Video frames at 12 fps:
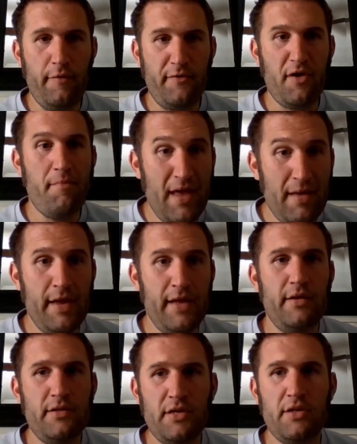commitment
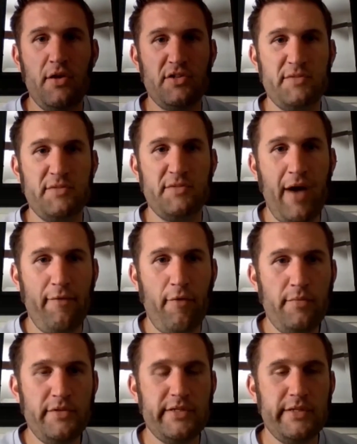to those
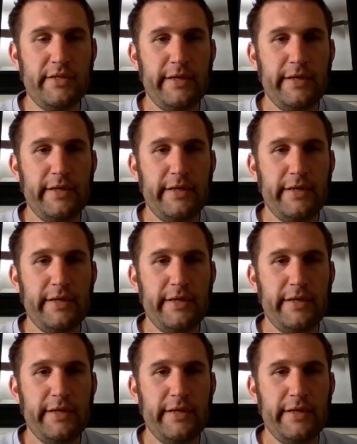platforms.